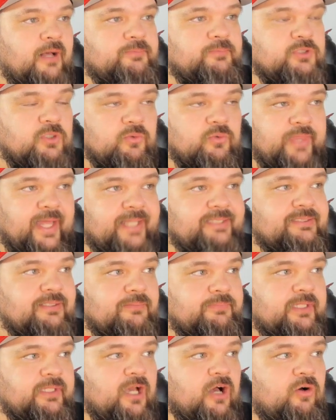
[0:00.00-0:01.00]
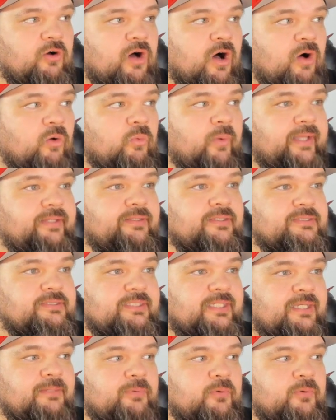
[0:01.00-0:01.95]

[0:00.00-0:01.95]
So that's something I'll wait to see.